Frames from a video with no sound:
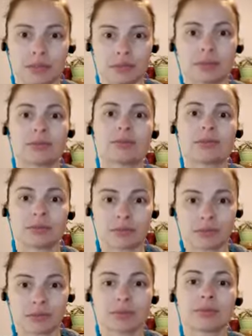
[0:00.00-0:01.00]
doing a
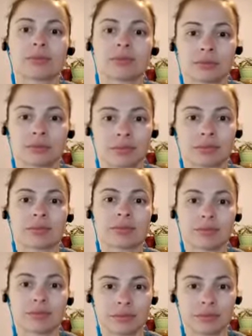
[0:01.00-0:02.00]
workout, like it's not